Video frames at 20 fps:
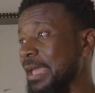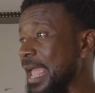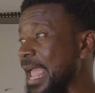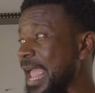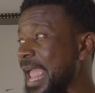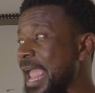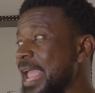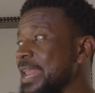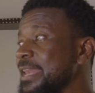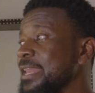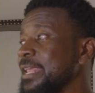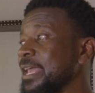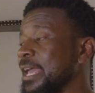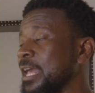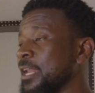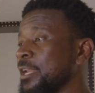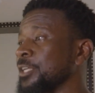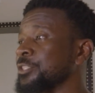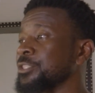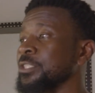Any
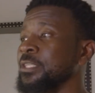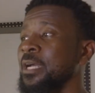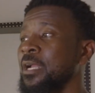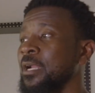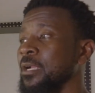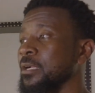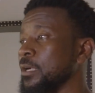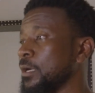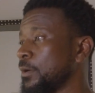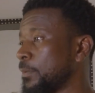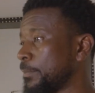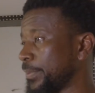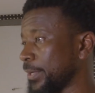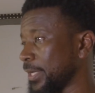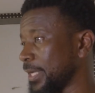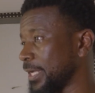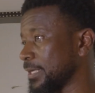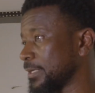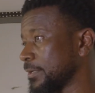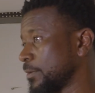electrical
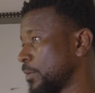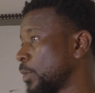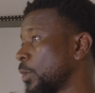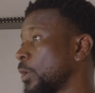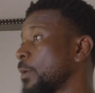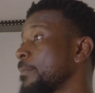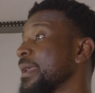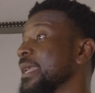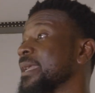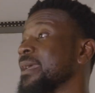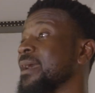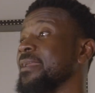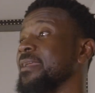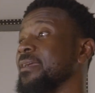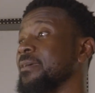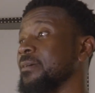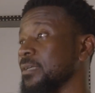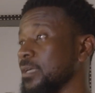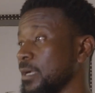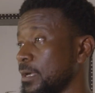component or
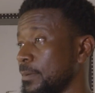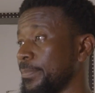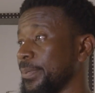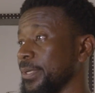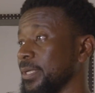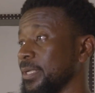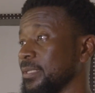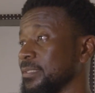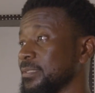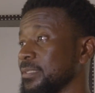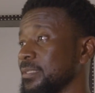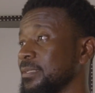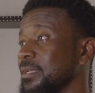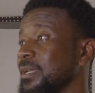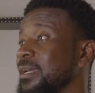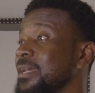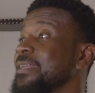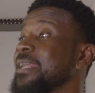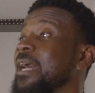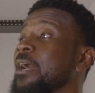mechanical component
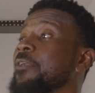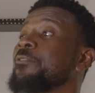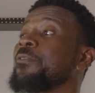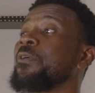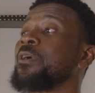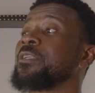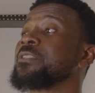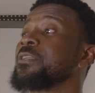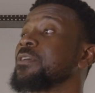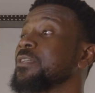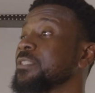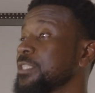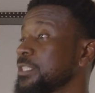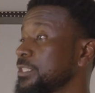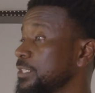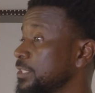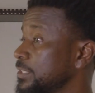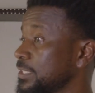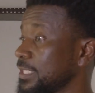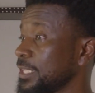that runs
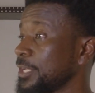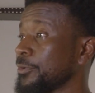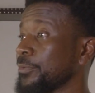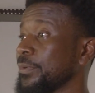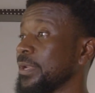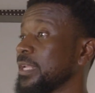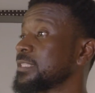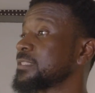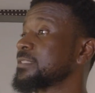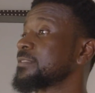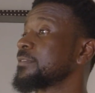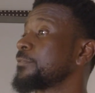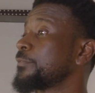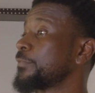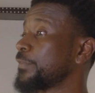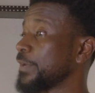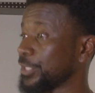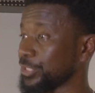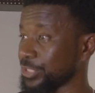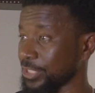continuously creates
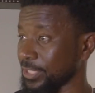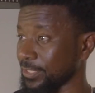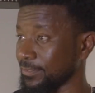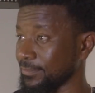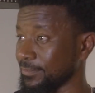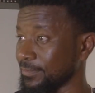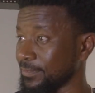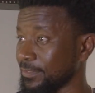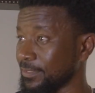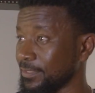friction.